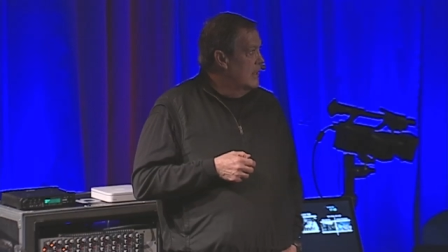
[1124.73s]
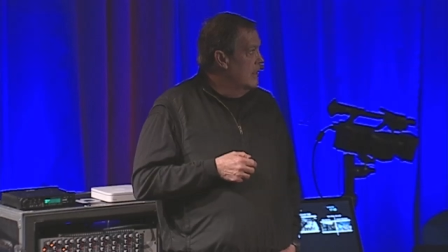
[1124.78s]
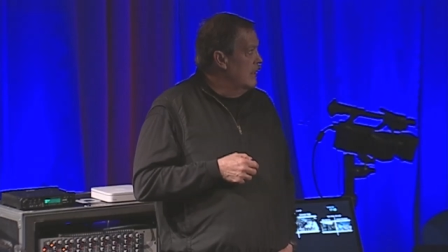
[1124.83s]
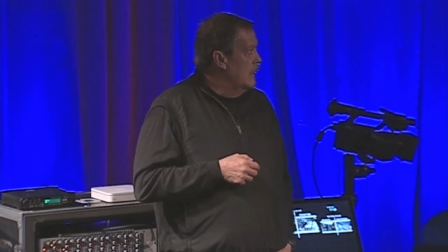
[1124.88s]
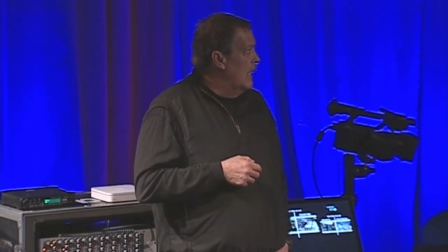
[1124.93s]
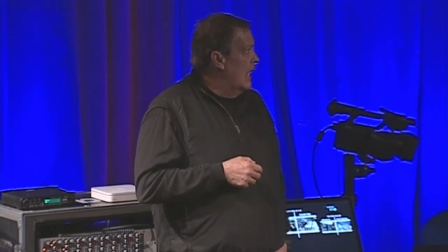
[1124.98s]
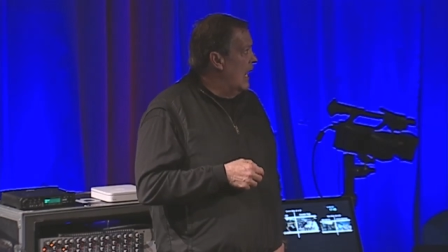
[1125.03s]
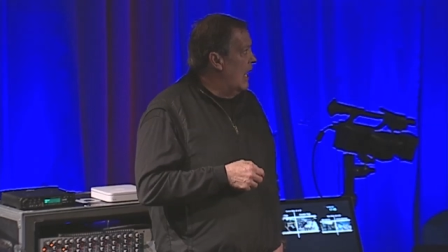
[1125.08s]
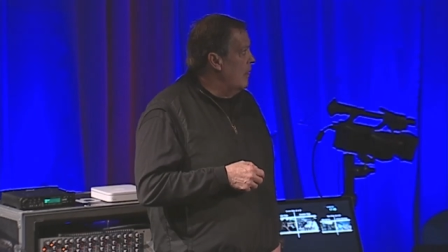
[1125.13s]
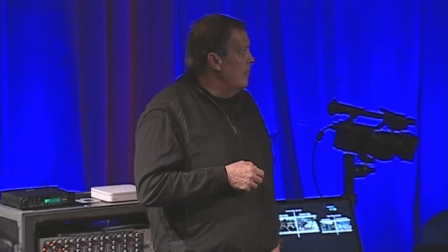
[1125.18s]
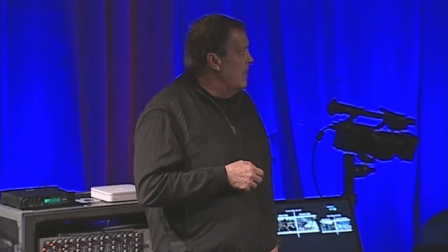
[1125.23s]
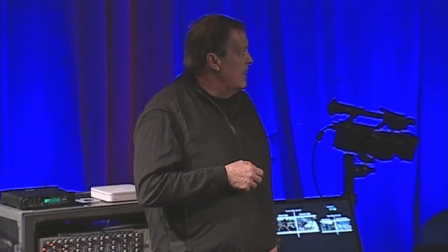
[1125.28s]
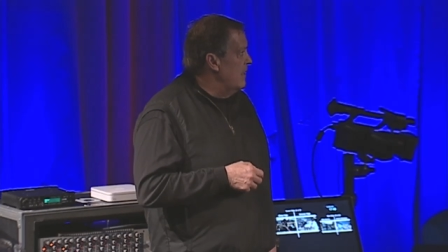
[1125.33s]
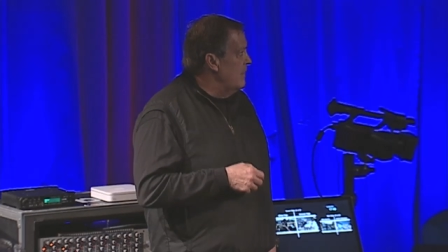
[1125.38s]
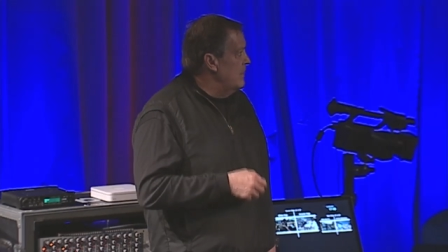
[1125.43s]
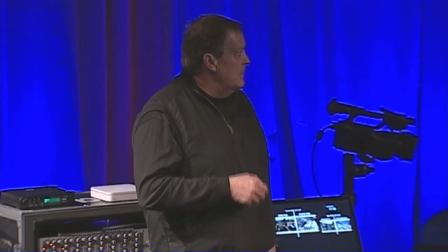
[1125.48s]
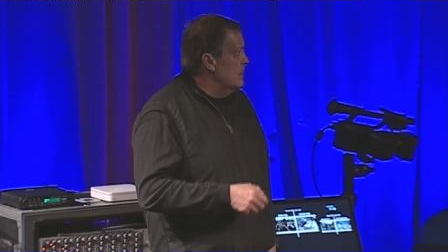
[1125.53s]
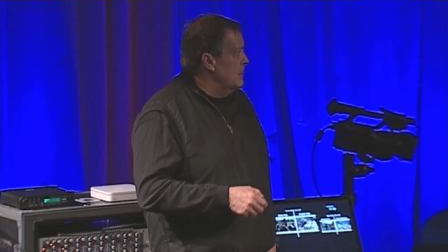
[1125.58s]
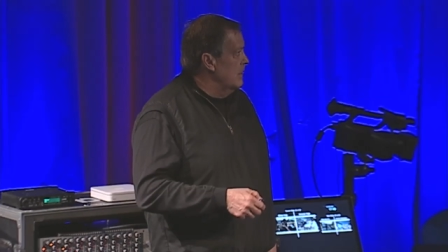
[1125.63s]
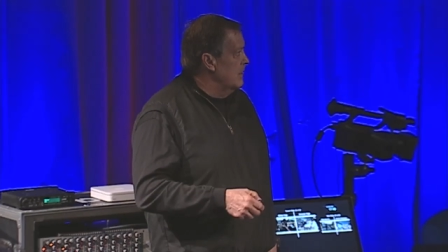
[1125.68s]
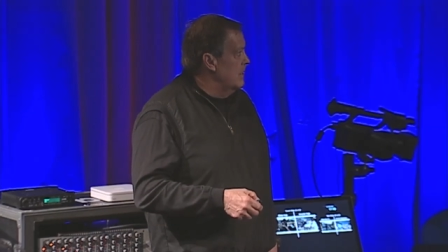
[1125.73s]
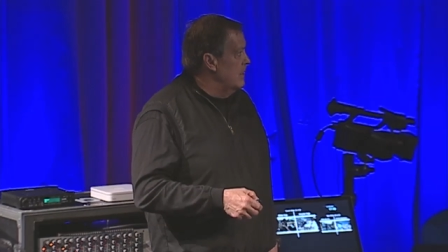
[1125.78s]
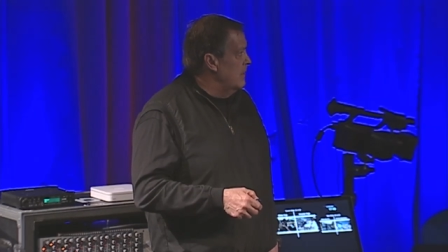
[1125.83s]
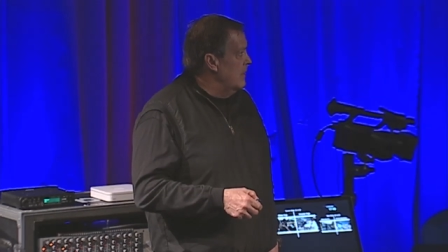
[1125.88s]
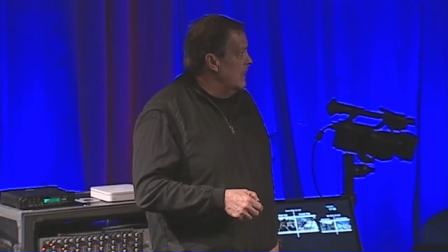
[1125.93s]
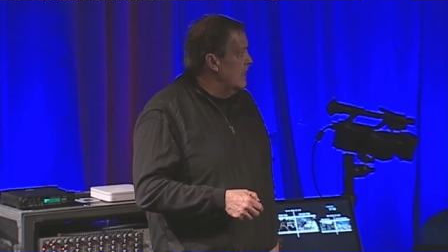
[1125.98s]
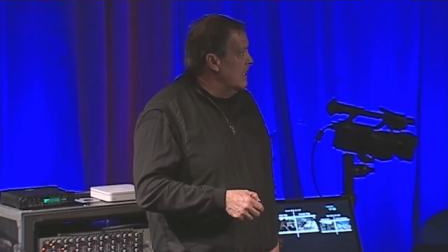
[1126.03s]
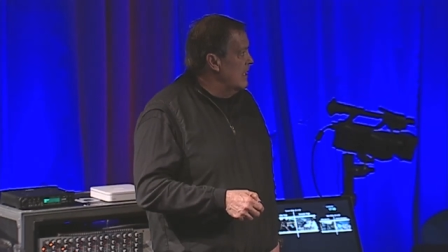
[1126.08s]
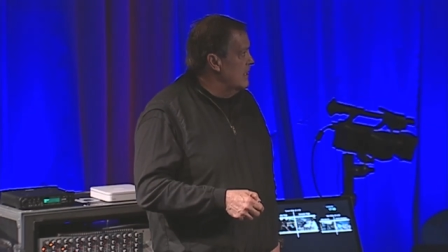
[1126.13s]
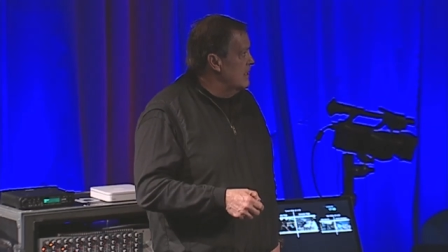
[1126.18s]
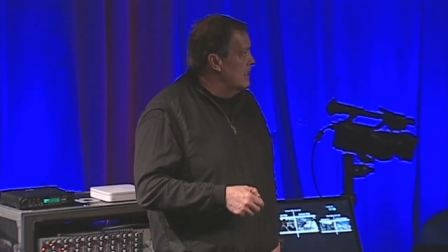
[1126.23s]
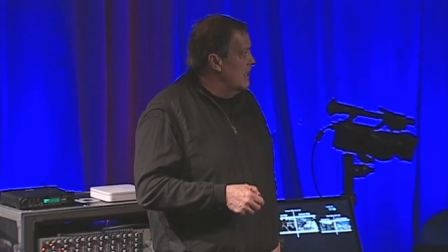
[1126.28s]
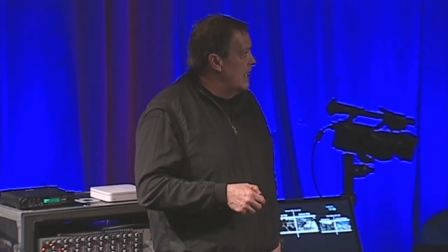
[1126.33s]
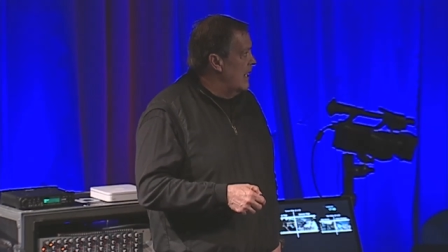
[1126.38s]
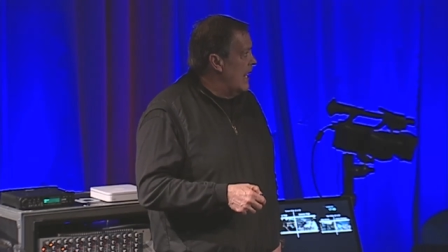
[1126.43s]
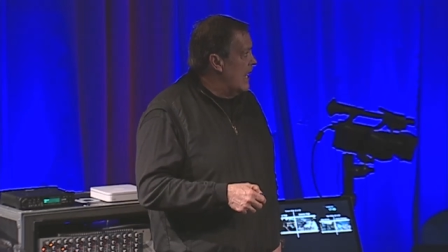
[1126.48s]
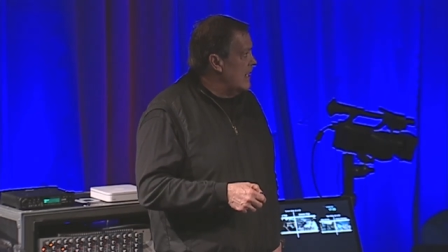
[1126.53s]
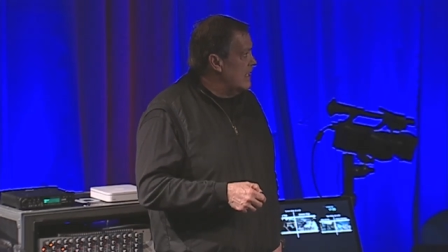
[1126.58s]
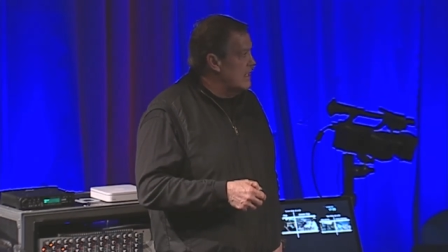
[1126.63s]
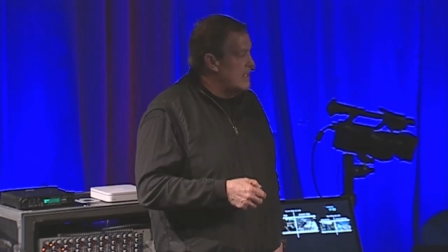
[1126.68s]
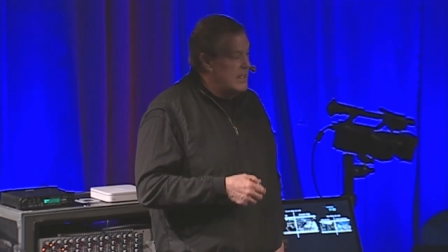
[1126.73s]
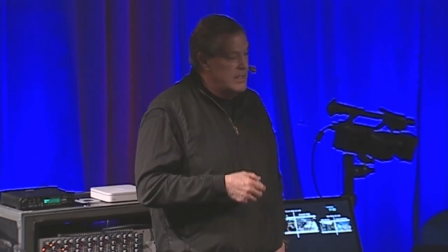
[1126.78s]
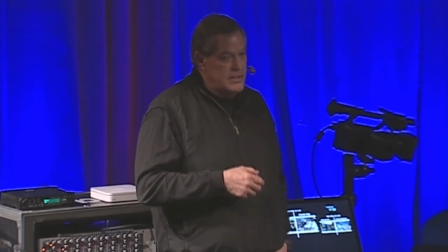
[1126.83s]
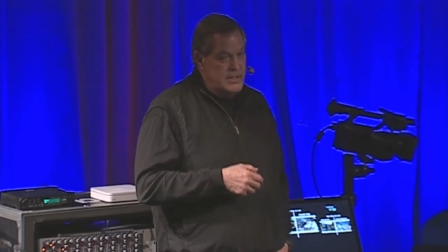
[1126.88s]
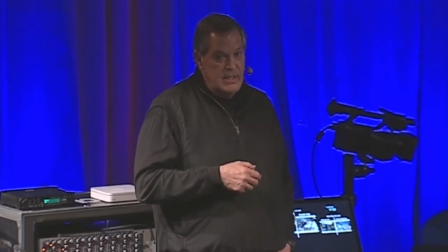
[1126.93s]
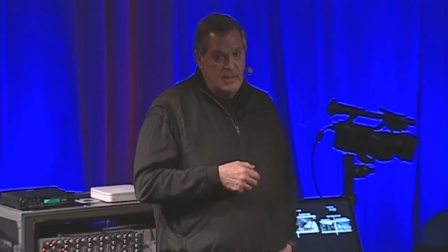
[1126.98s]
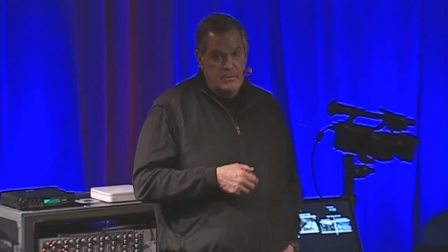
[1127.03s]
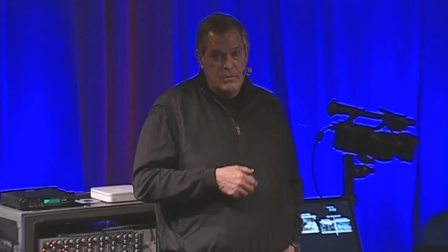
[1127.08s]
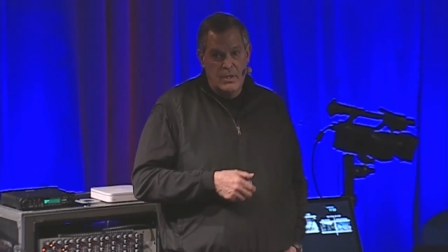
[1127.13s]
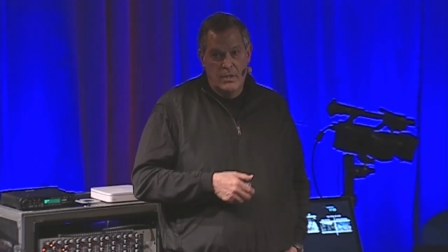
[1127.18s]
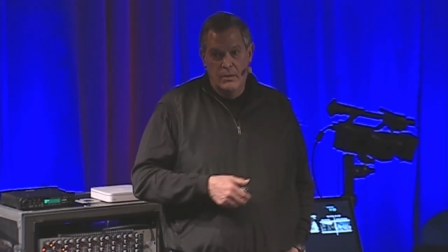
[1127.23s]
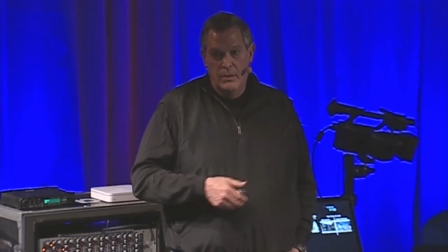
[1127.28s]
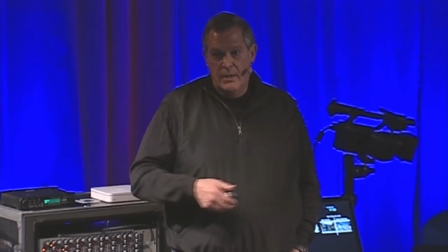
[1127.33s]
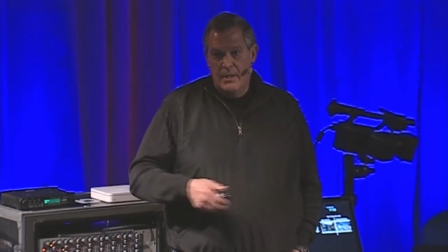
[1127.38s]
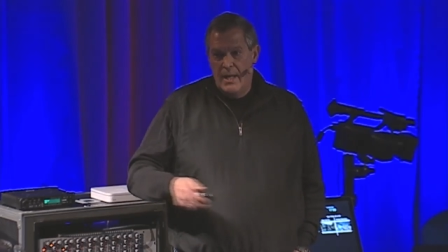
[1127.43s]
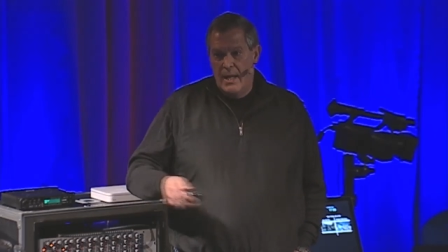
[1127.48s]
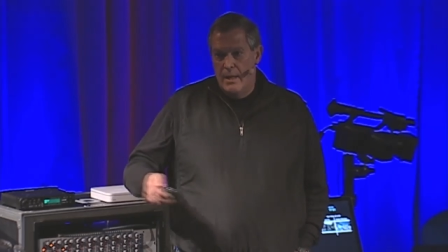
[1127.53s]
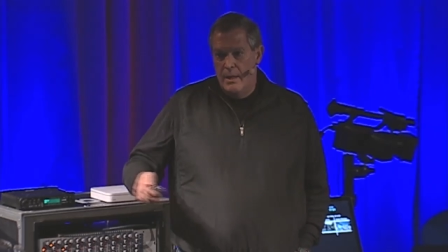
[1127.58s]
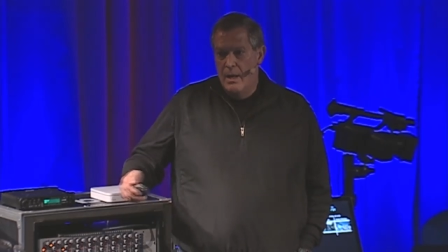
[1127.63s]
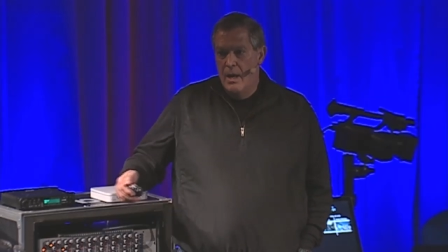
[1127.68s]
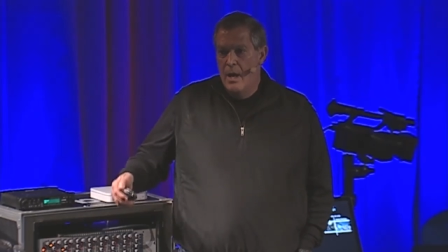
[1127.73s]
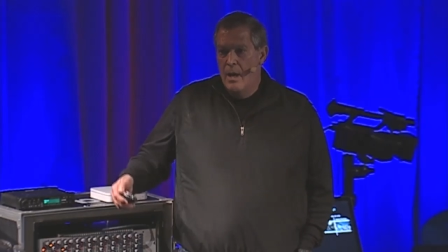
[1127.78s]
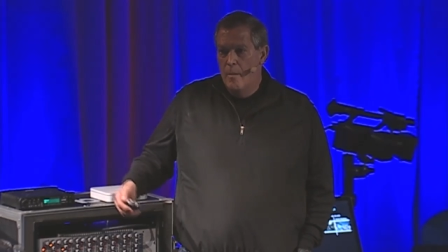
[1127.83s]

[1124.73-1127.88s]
Now, how beneficial do you think it is that an accident scene to look at